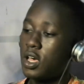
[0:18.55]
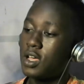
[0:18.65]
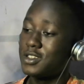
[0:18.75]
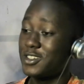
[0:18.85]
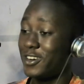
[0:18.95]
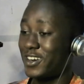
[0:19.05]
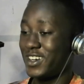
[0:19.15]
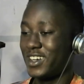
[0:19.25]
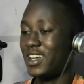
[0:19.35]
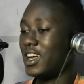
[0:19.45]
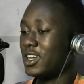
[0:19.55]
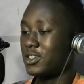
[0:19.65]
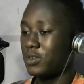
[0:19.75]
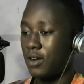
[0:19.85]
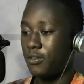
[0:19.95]
So
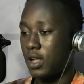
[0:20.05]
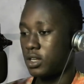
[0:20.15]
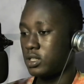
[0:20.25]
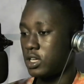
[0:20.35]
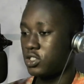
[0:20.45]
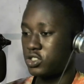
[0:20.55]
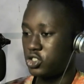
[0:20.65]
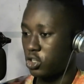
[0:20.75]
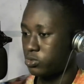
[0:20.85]
without further ado, let's just jump